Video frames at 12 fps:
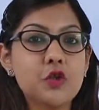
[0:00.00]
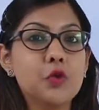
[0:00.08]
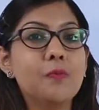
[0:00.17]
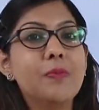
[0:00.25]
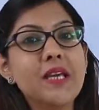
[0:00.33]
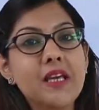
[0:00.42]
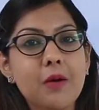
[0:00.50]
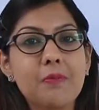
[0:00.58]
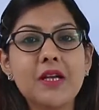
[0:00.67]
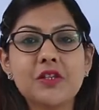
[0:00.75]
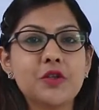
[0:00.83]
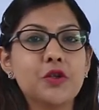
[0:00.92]
to be a
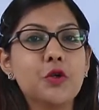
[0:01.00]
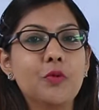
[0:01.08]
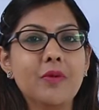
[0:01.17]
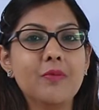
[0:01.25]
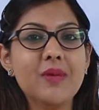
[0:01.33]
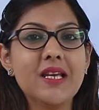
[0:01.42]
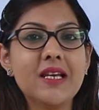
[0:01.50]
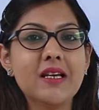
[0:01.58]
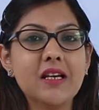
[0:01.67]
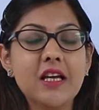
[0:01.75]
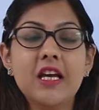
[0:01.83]
better human being.